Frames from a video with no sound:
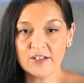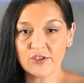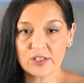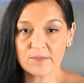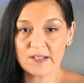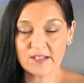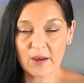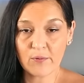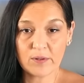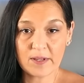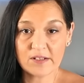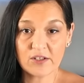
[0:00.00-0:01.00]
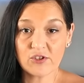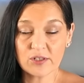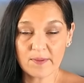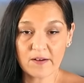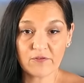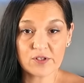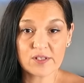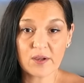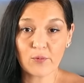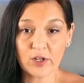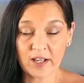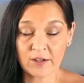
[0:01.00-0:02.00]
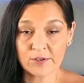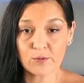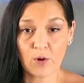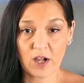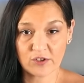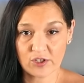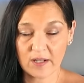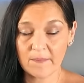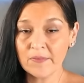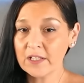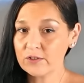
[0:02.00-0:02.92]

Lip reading: Just means that one message is meant for someone else watching.